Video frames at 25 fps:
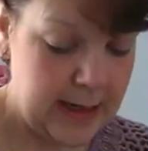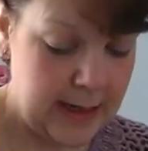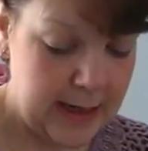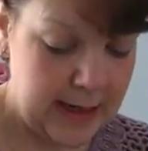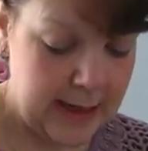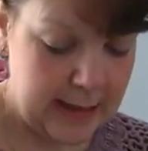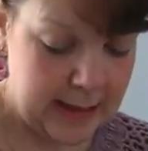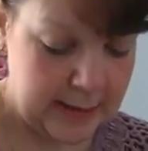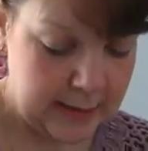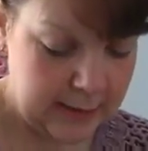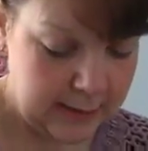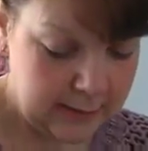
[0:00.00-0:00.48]

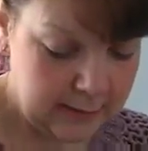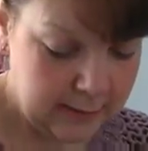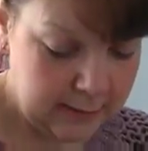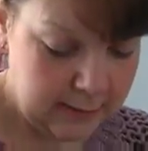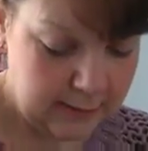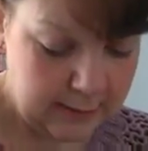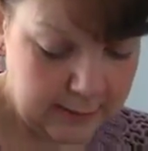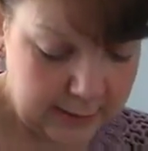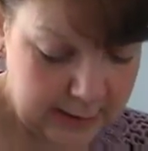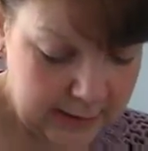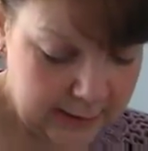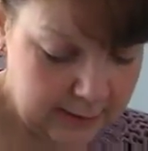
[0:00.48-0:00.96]
And
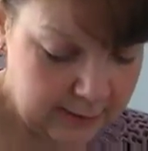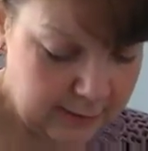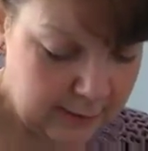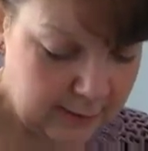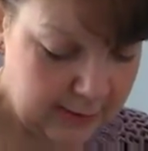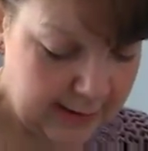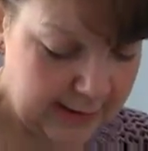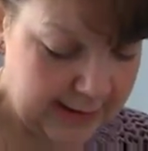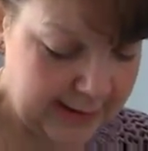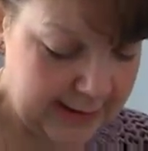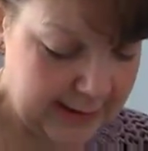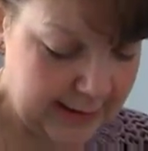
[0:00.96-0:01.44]
it's
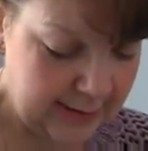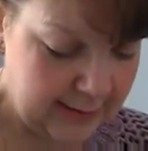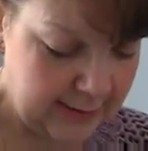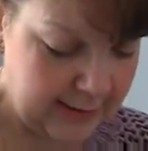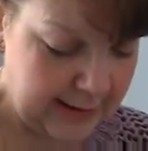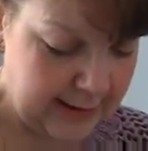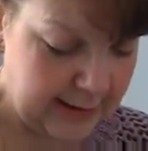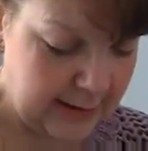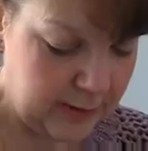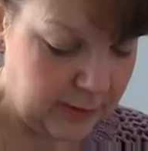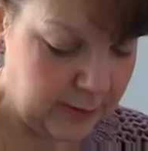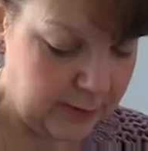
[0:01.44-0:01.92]
rolling down
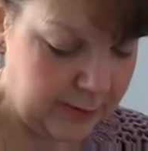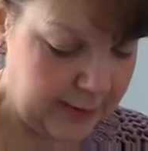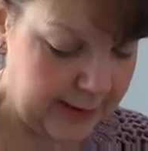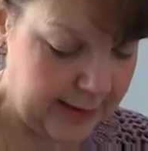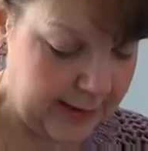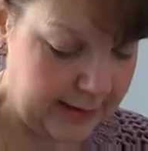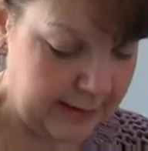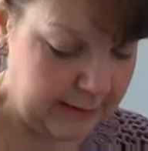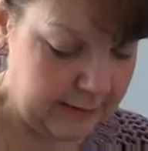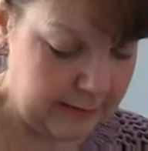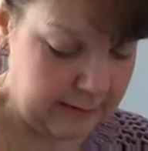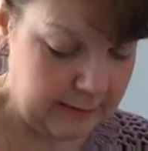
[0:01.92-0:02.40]
a little bit.
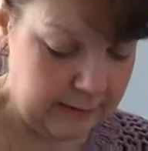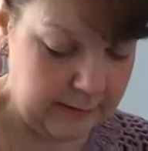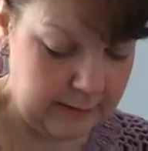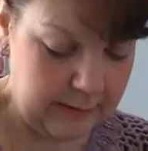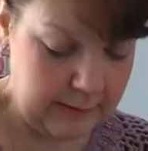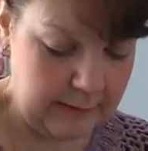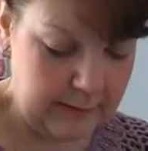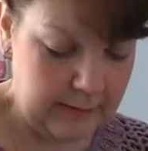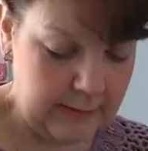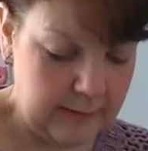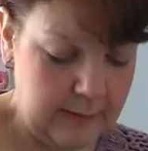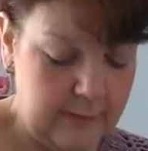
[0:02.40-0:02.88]

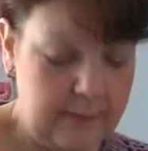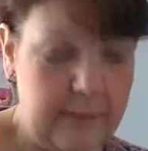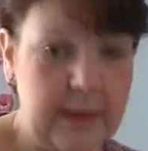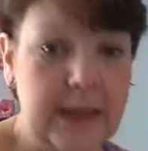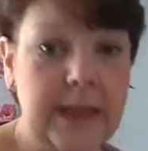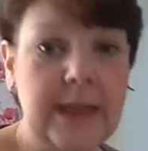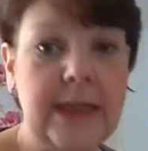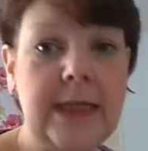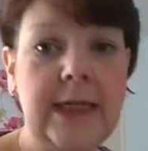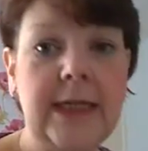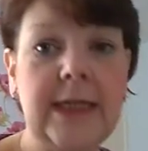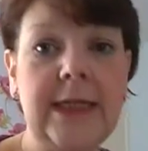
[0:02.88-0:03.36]

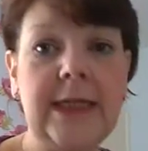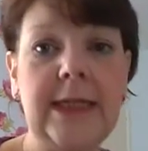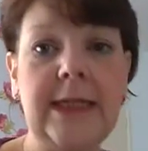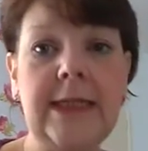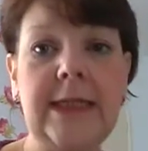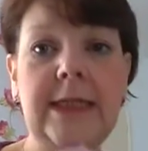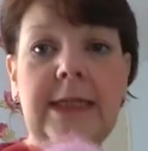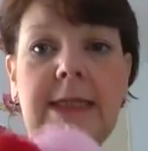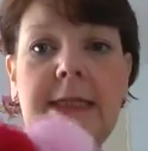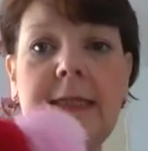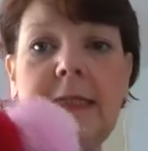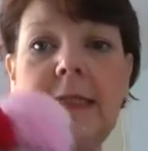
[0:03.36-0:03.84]
Miss
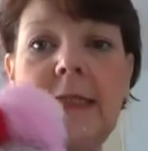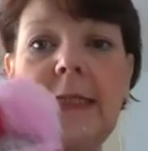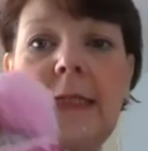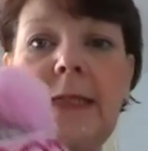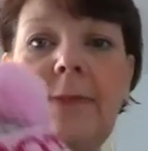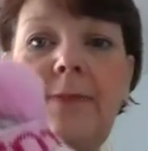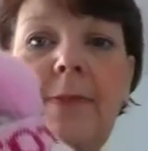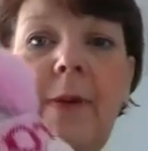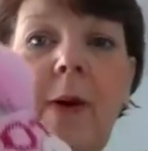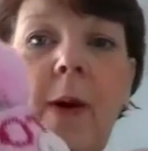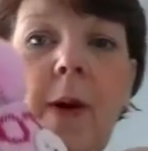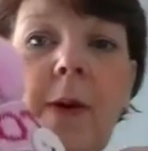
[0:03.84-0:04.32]

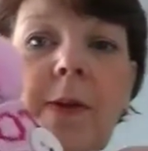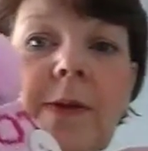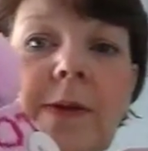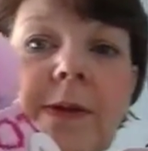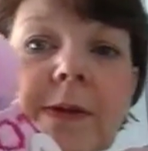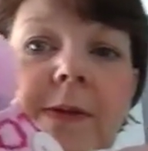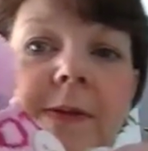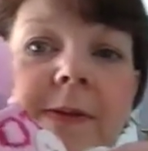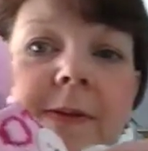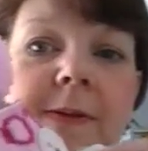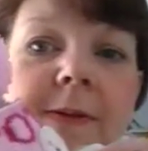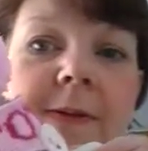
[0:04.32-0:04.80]
Teapot.
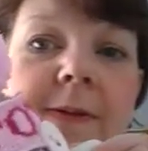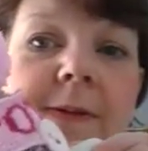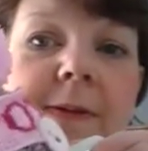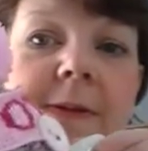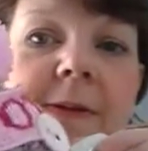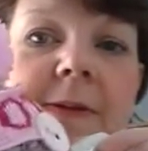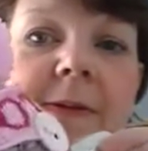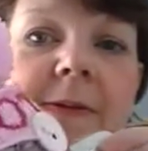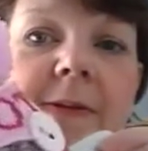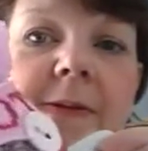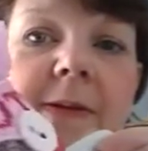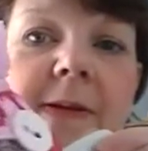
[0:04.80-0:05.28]

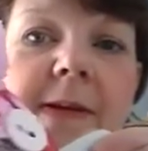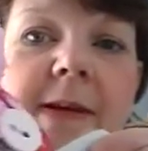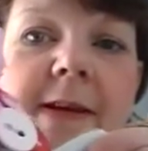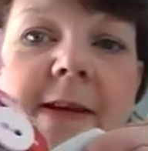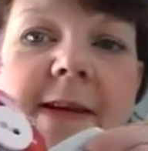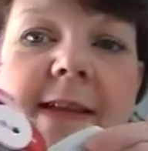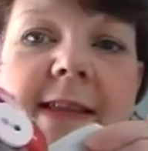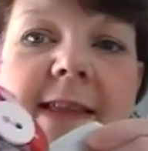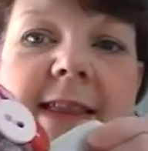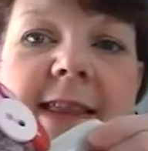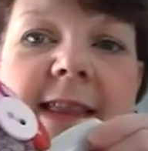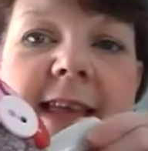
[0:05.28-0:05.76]

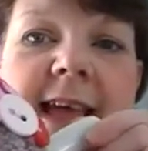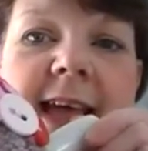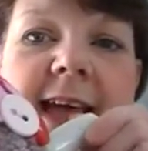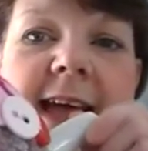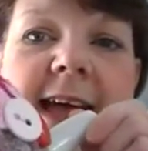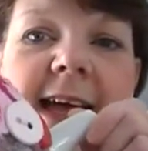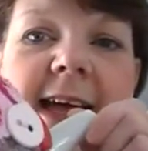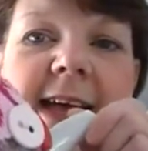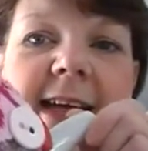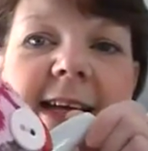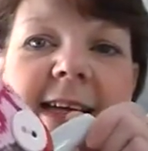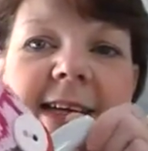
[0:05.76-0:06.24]
Look at
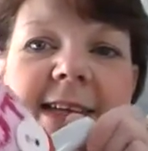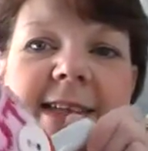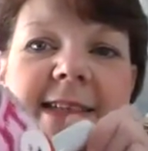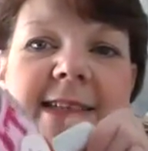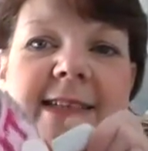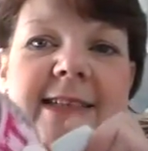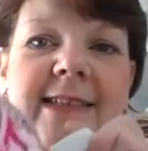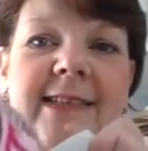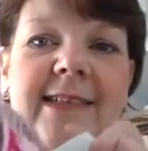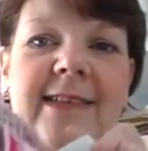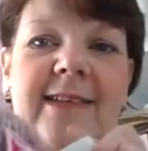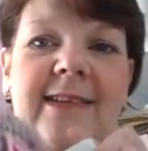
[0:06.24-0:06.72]

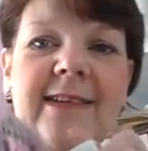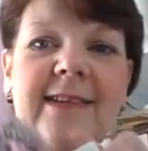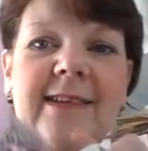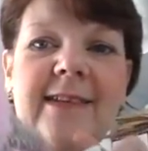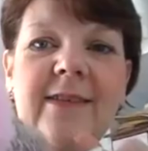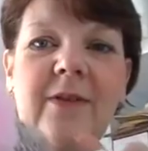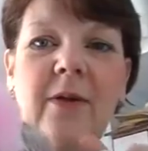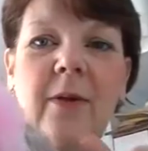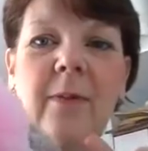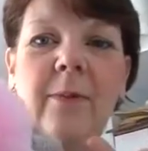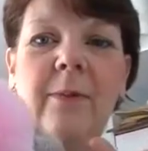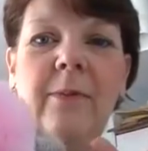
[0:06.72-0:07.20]
that! It's
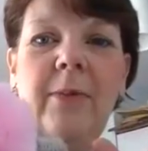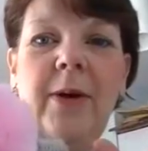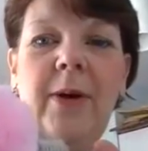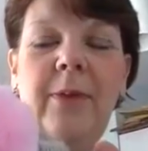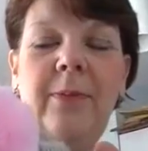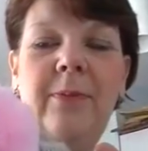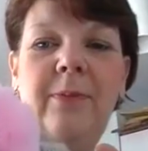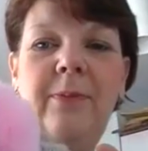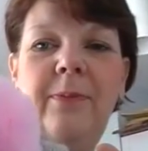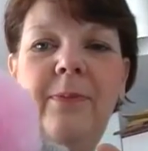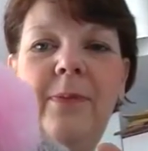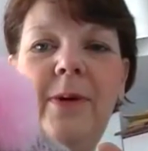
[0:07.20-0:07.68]
got
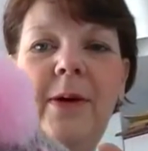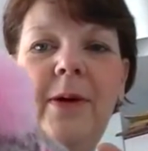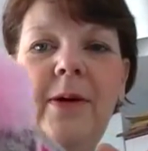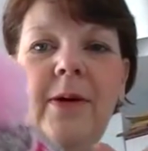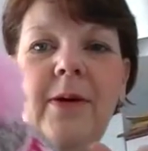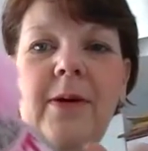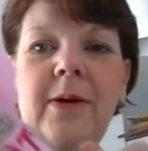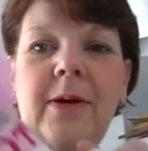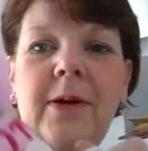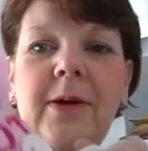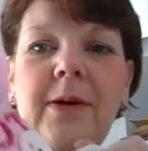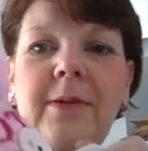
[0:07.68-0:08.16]

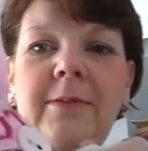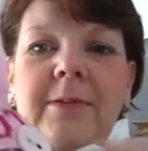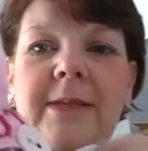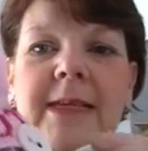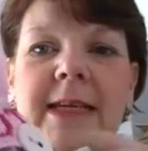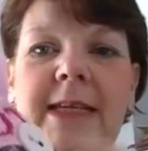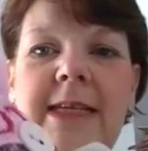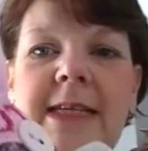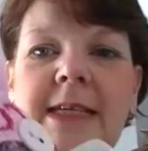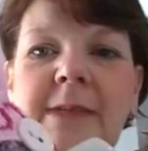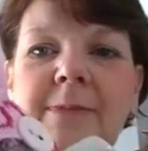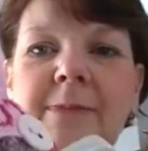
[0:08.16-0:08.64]
pom-poms
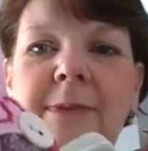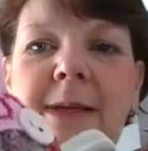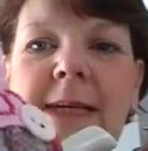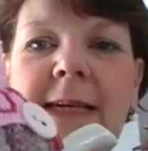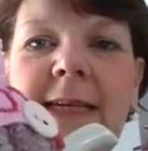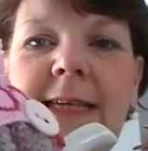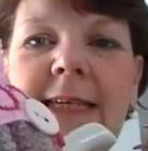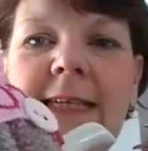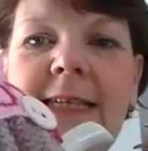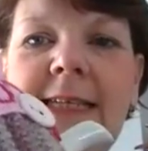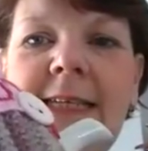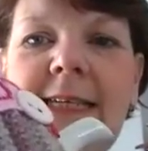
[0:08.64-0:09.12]
and it's
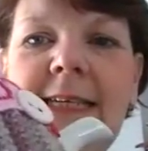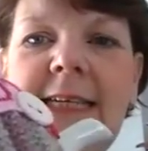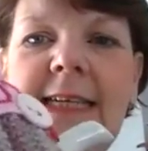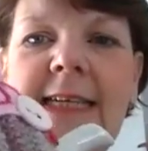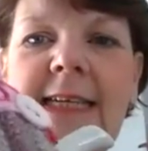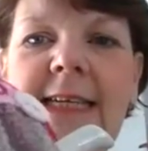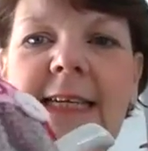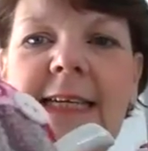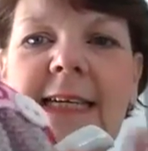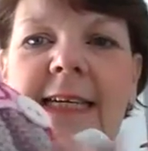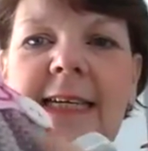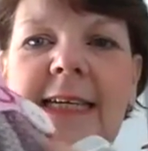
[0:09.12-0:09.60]

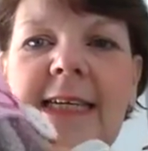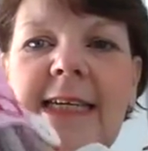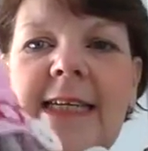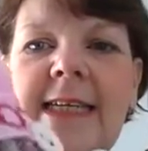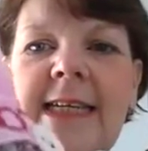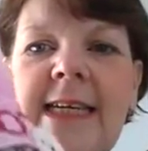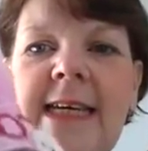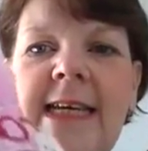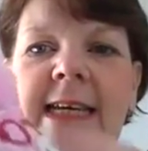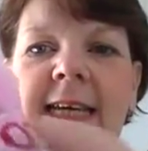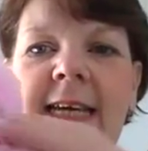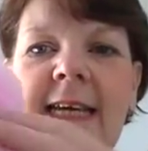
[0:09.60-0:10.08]
pleated,
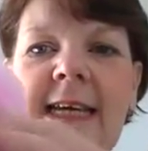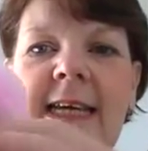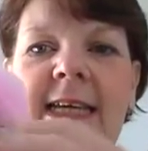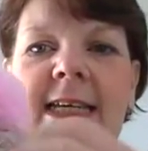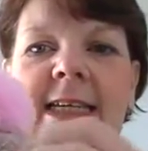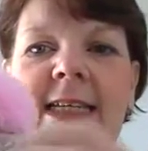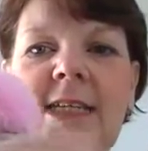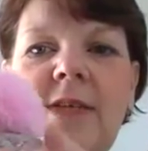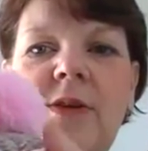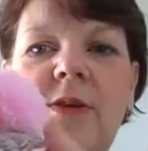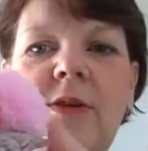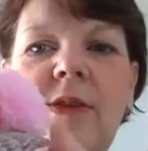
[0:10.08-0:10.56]
and
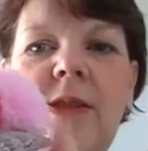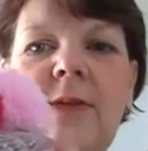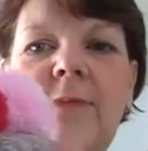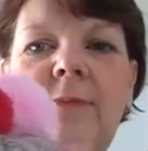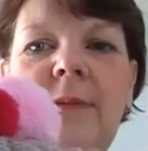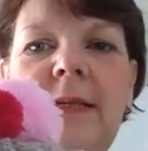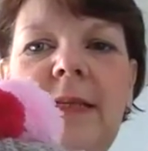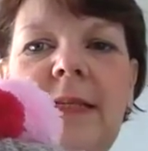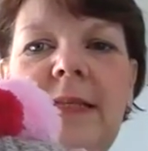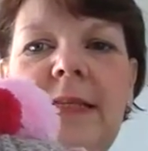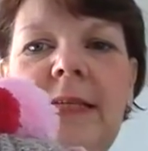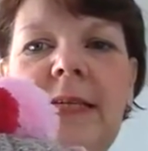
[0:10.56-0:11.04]
it's got the
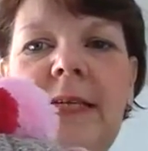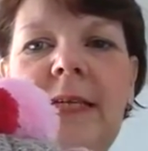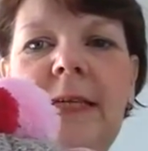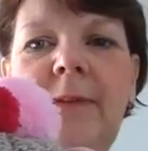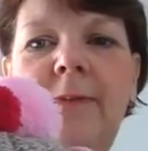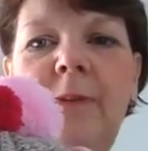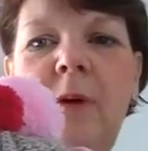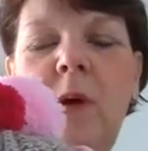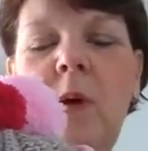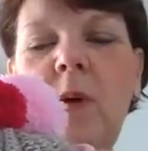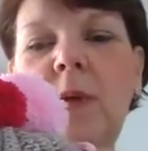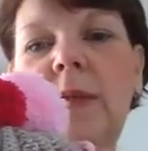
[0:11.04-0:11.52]
Miss
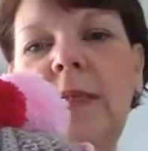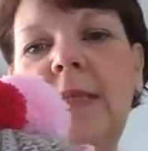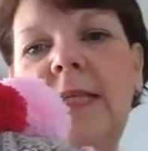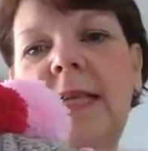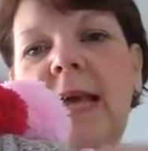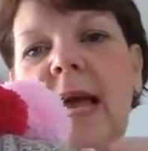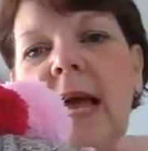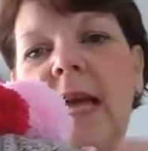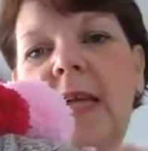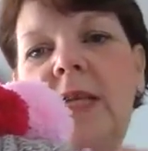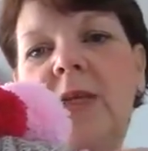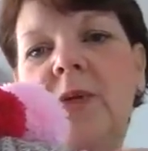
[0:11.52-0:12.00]
Teapot
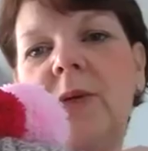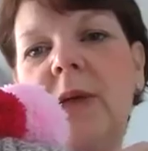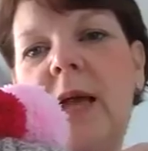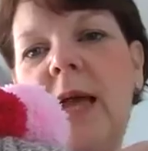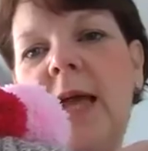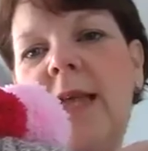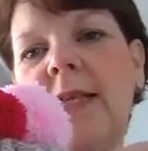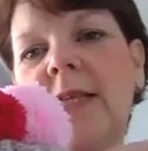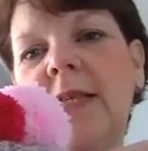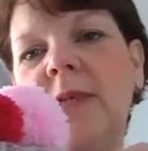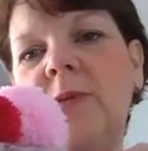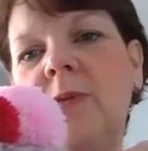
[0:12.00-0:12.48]
sash,
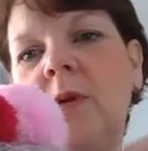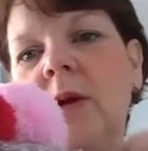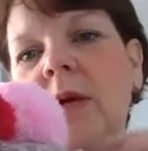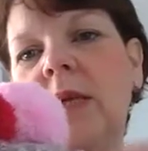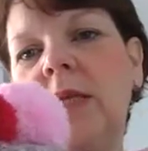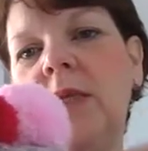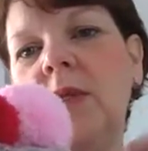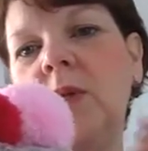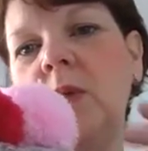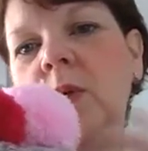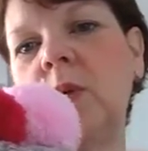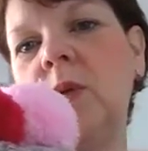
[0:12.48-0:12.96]
hence why
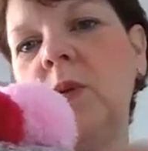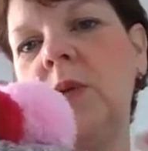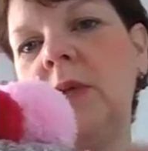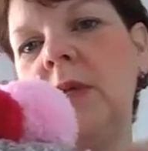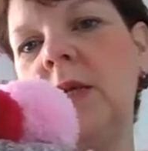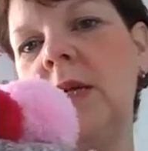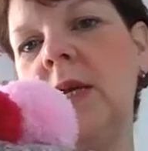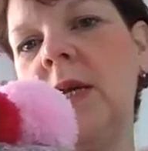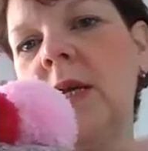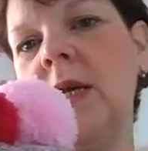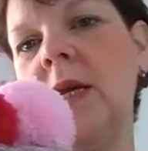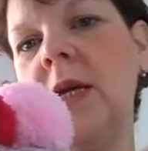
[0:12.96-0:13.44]
it's called
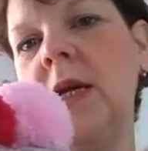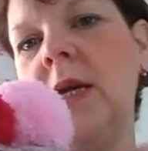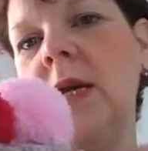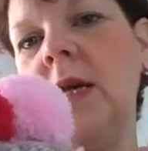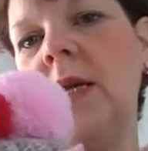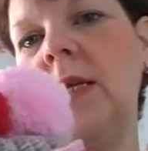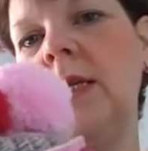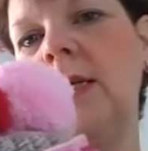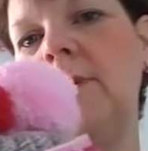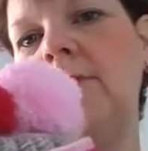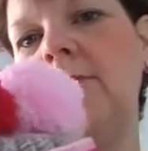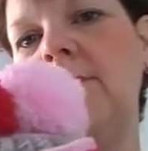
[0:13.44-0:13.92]

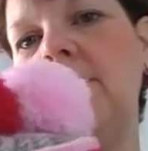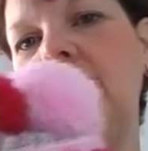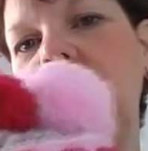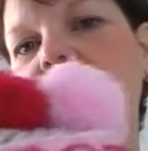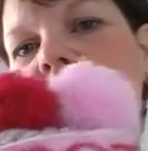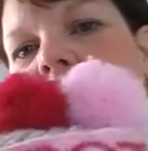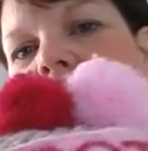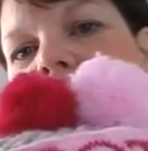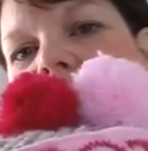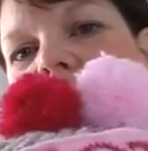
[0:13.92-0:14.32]
Miss